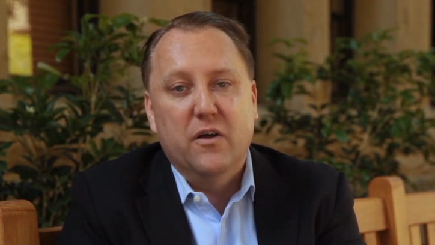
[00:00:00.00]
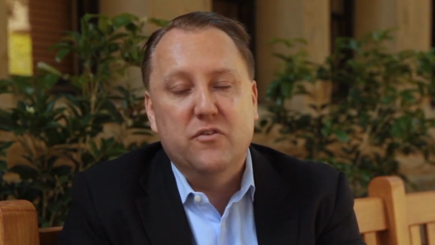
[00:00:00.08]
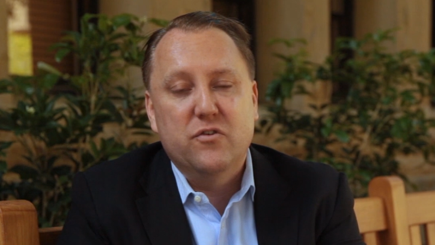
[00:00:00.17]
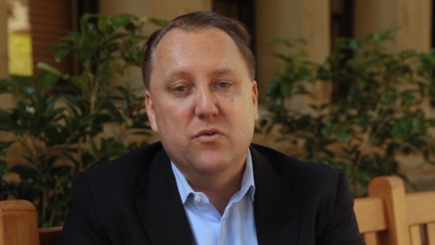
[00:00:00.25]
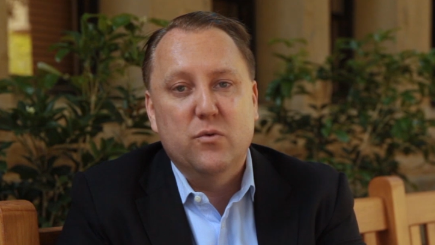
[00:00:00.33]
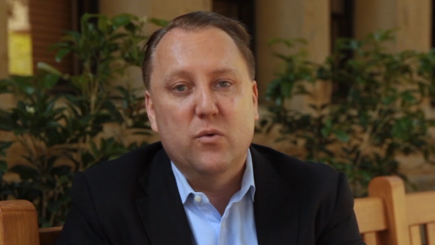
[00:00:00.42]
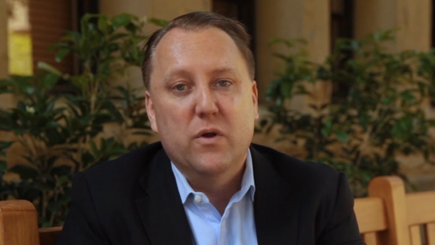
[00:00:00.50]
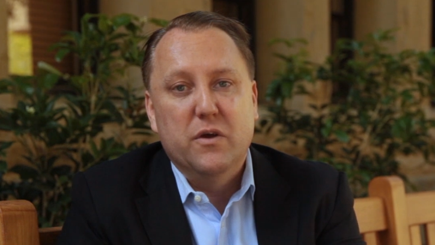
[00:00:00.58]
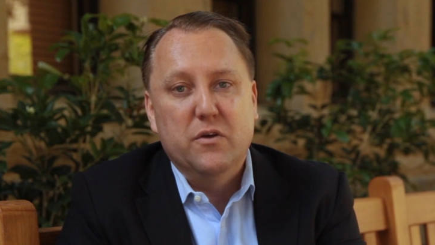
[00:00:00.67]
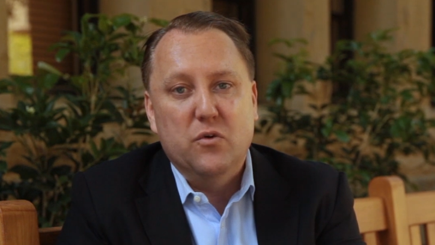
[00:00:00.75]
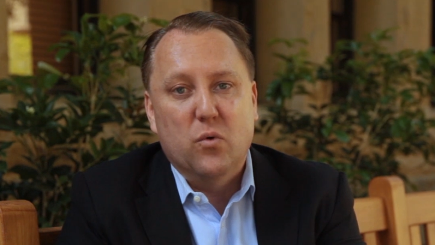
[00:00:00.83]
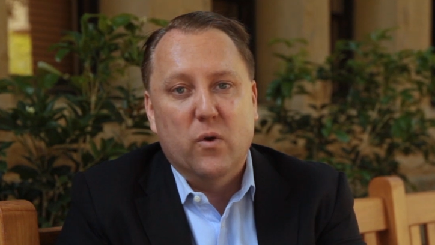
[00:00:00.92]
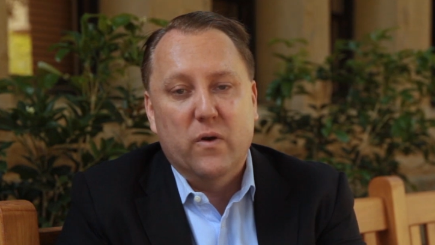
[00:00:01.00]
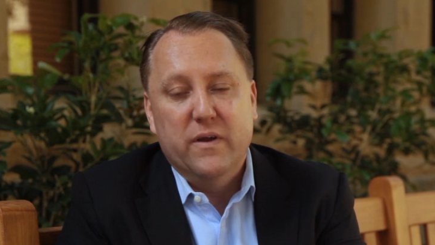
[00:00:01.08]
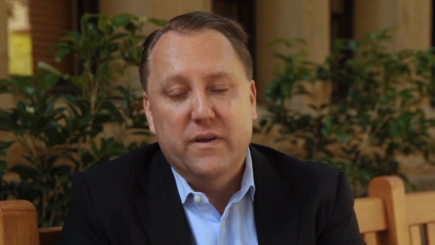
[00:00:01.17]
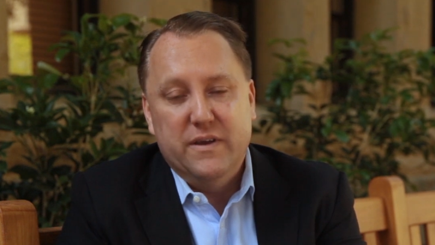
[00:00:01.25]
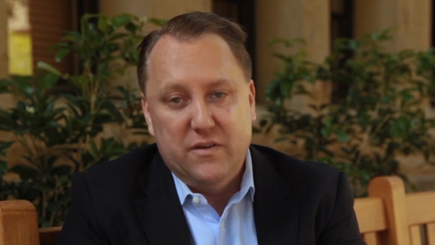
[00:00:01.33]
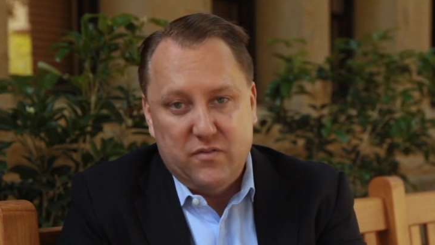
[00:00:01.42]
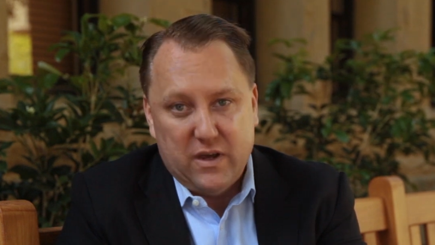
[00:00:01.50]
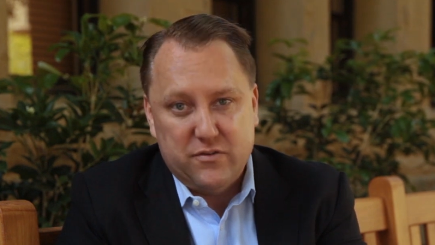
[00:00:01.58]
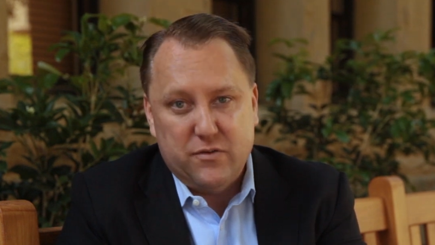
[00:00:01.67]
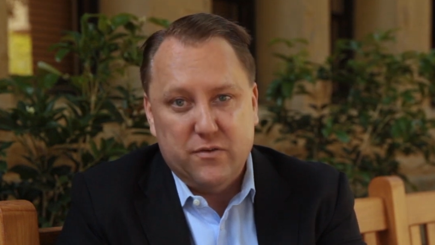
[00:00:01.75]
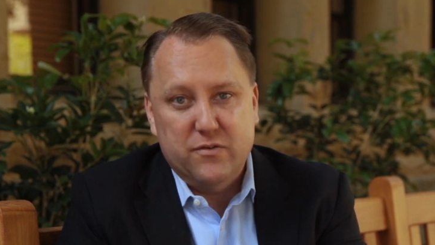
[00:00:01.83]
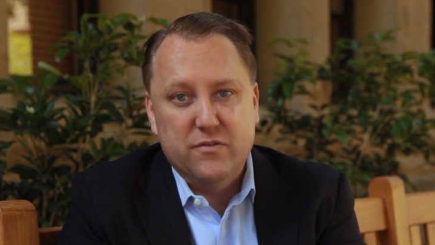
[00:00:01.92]
to your
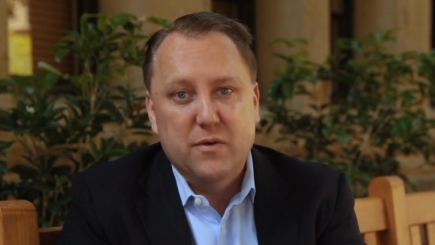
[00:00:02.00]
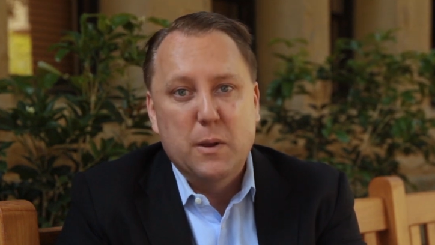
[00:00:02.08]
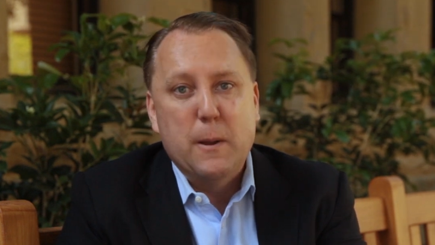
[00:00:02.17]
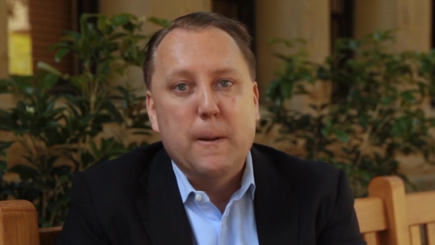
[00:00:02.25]
investors.